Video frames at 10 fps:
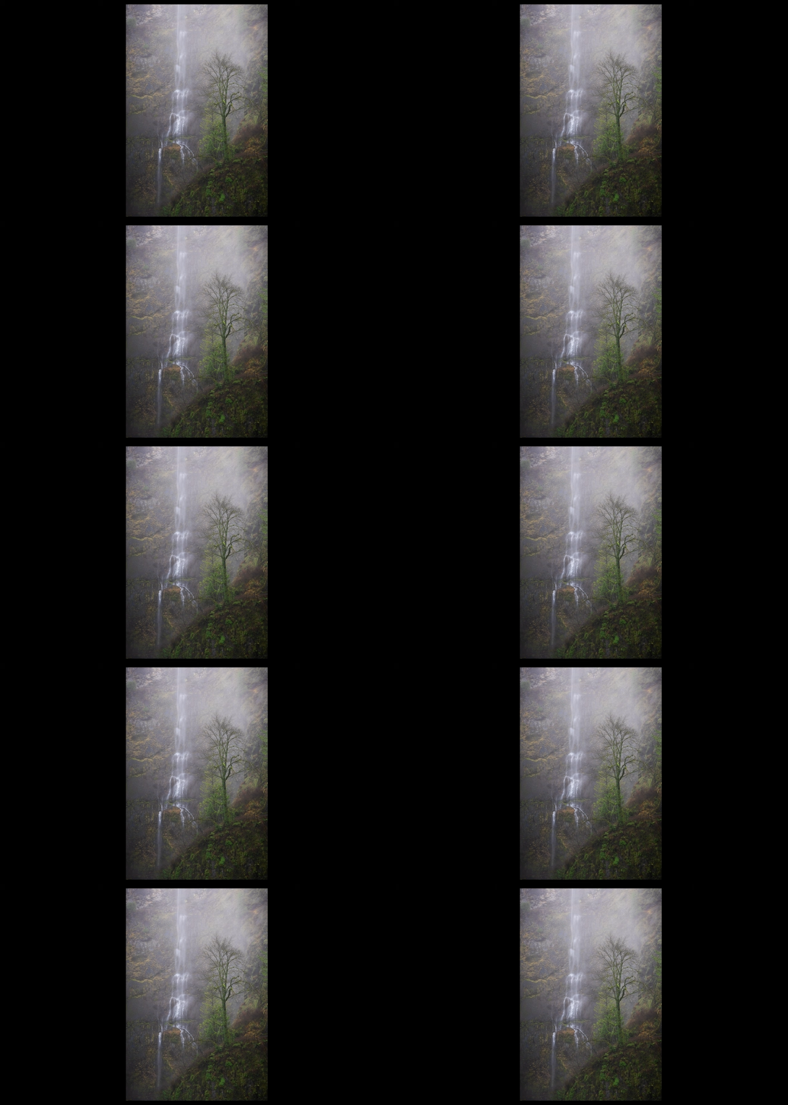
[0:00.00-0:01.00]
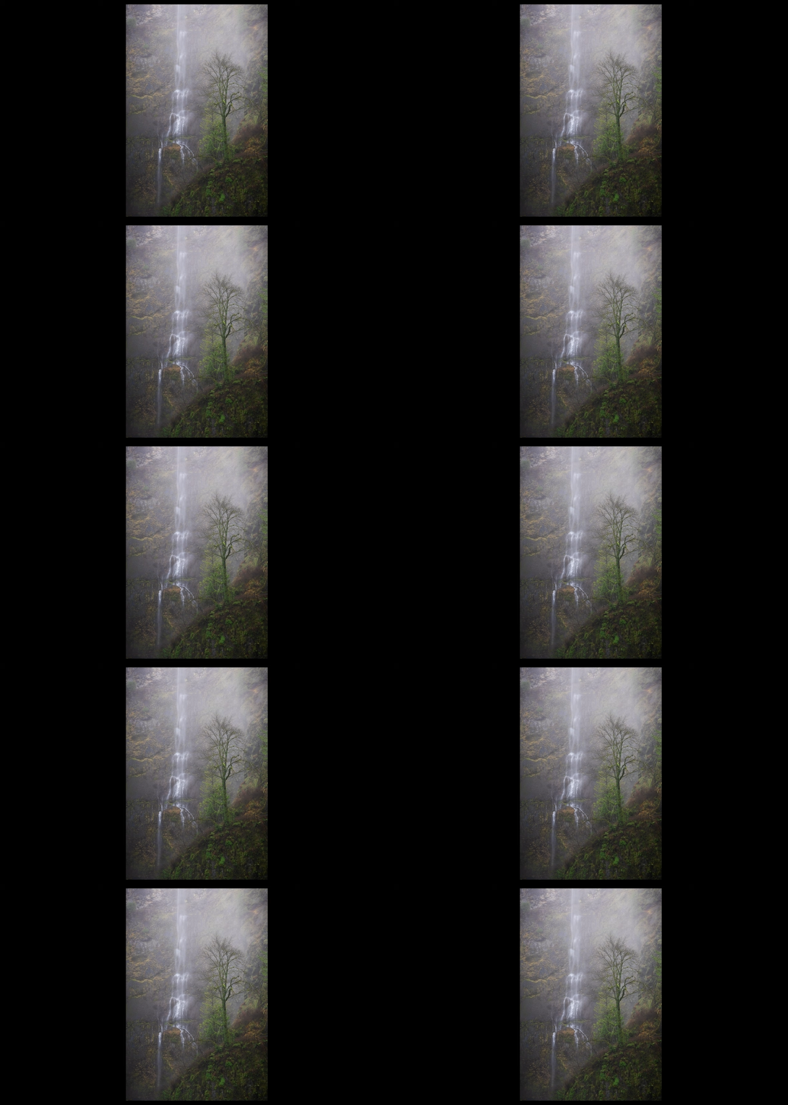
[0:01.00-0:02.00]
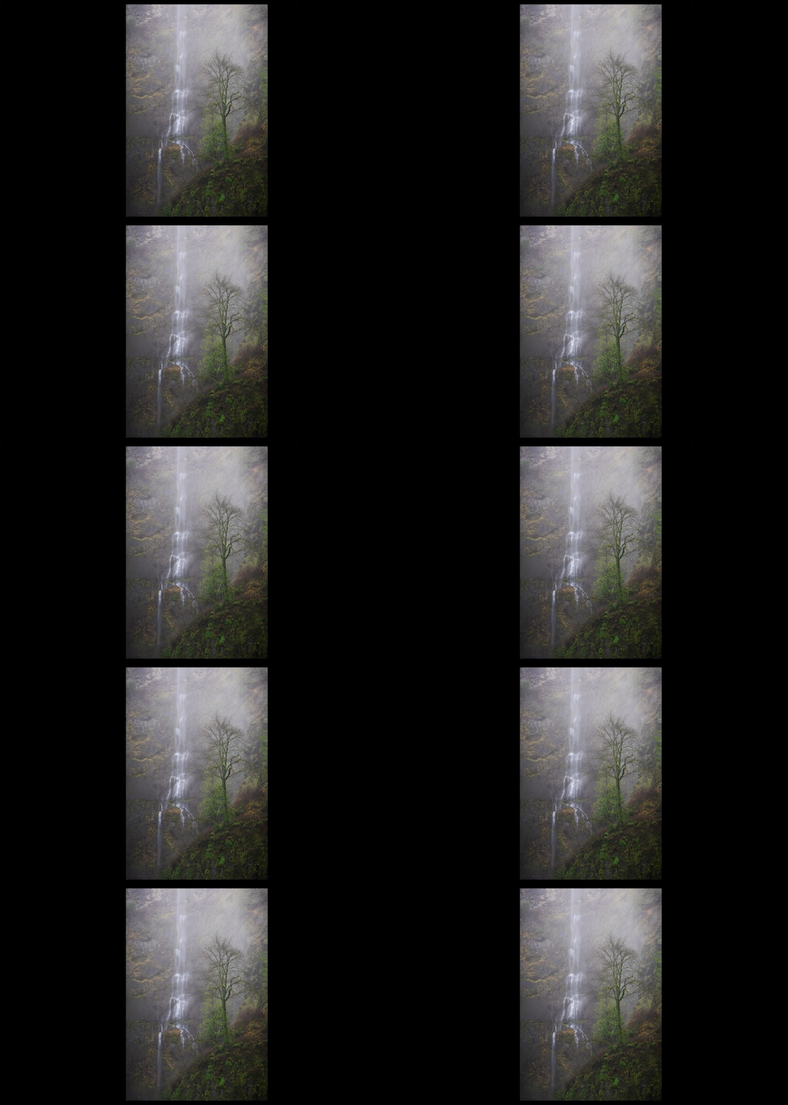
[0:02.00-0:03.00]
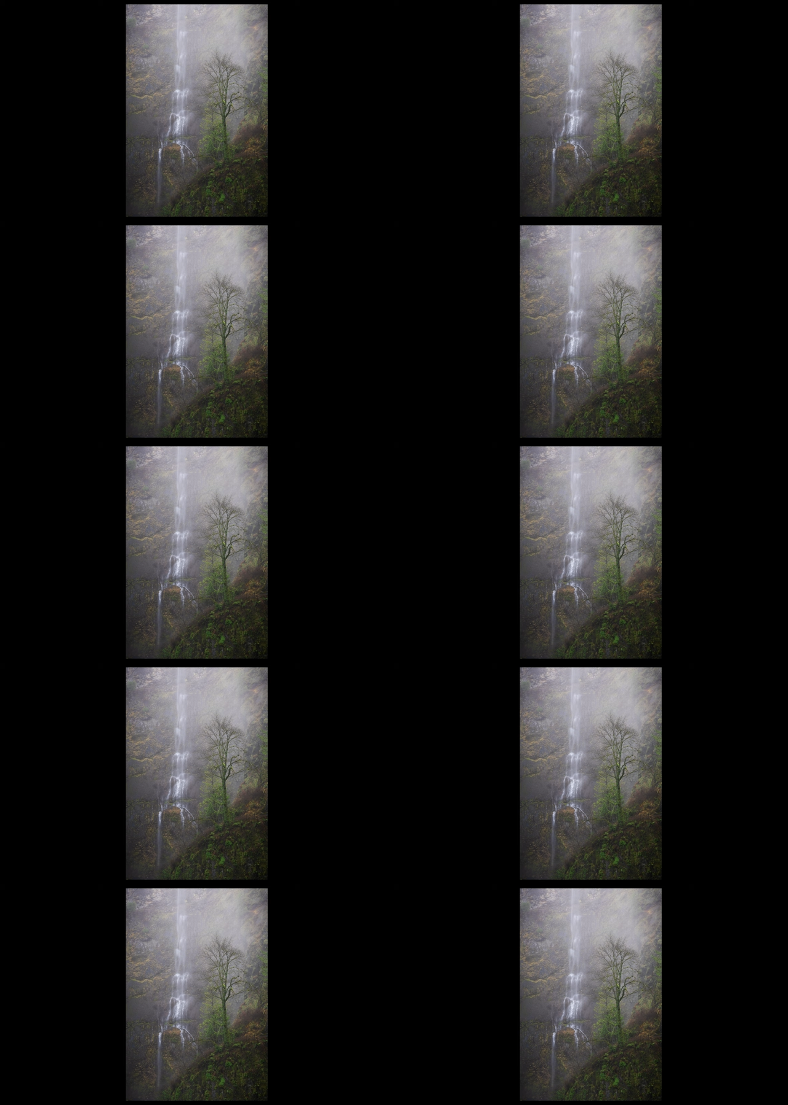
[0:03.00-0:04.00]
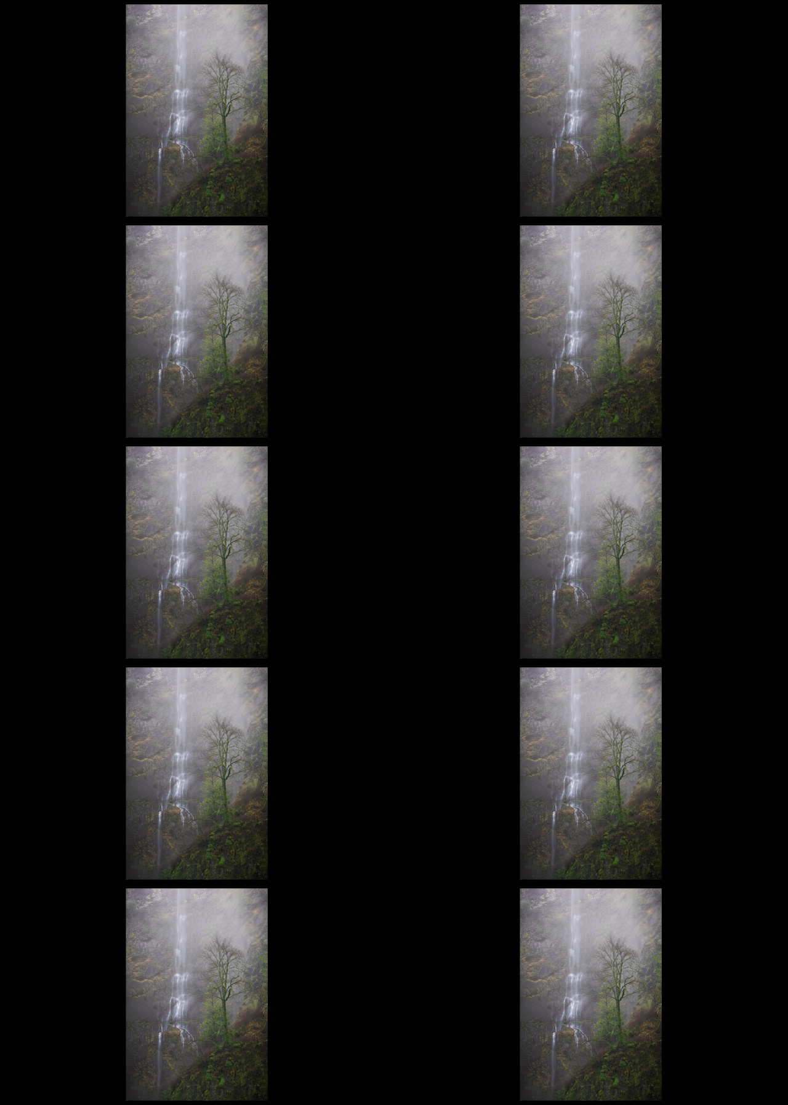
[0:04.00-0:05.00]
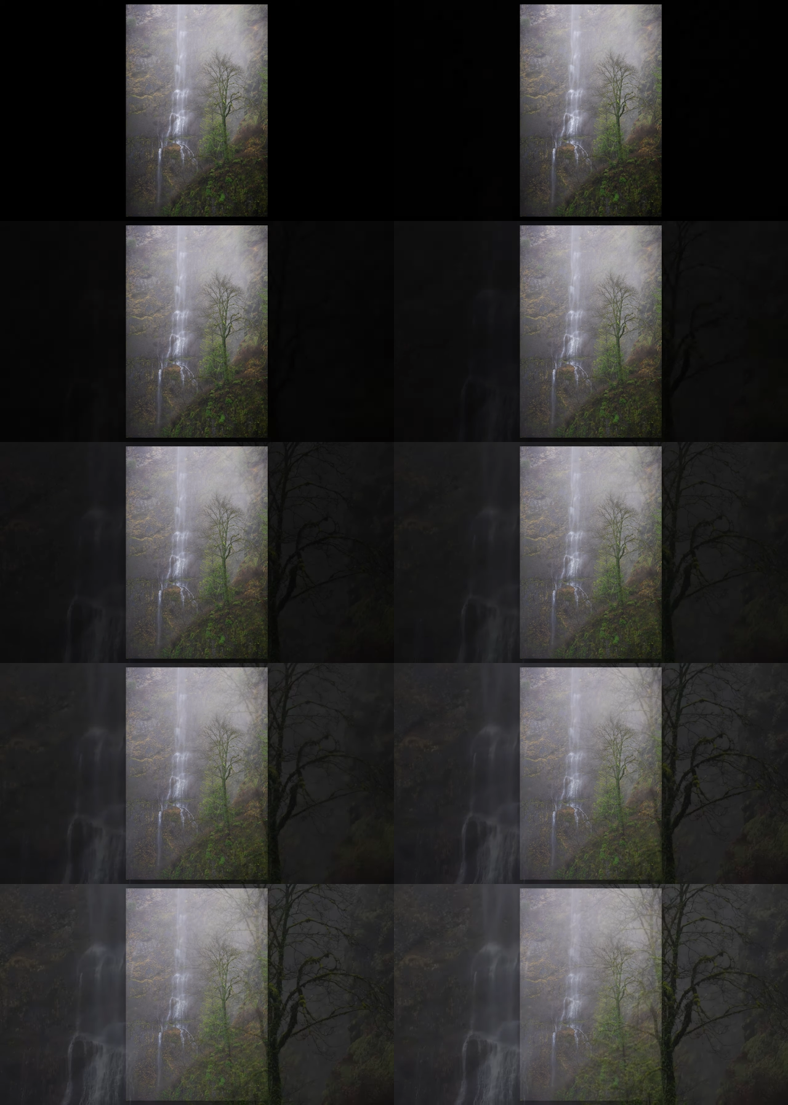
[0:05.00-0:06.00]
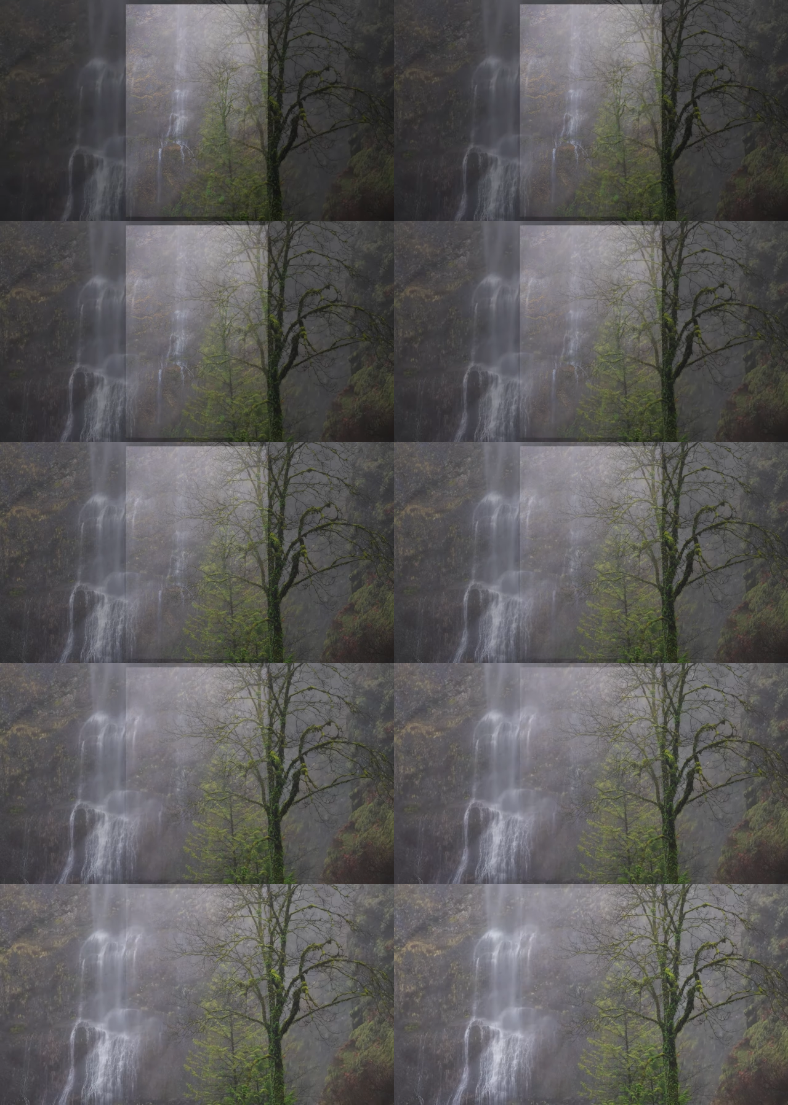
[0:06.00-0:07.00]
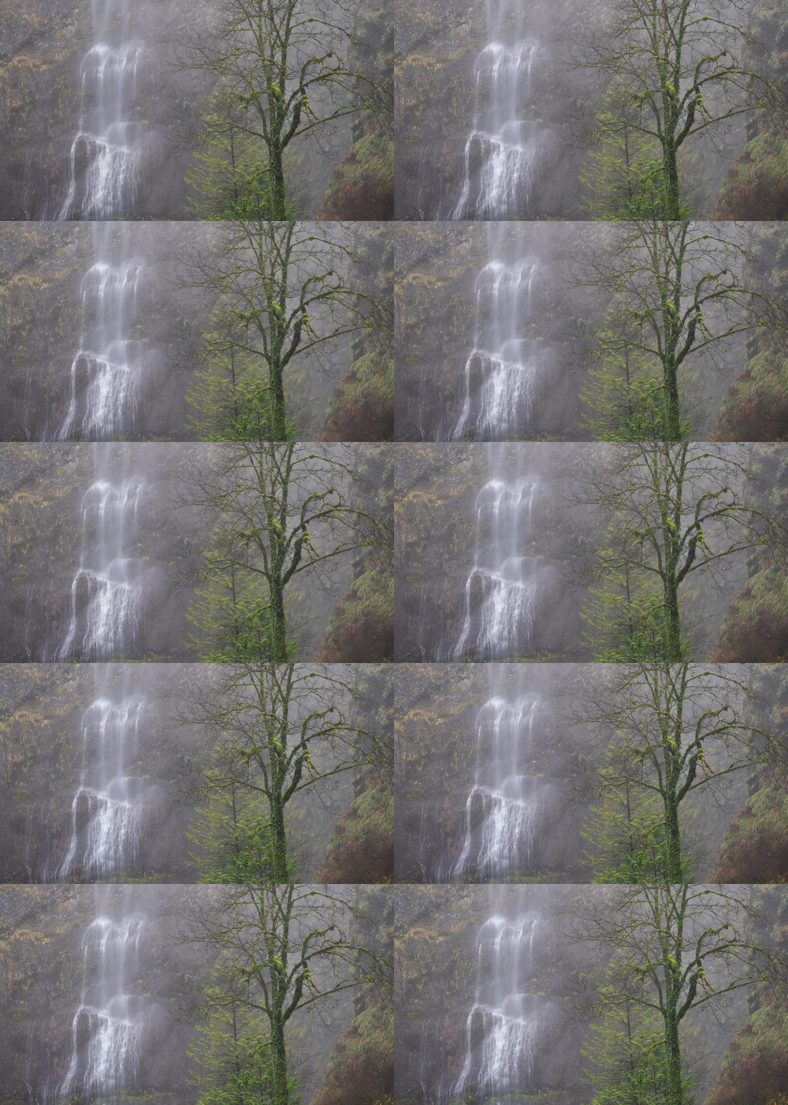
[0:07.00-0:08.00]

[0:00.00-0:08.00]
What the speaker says: [unreadable: no face in view]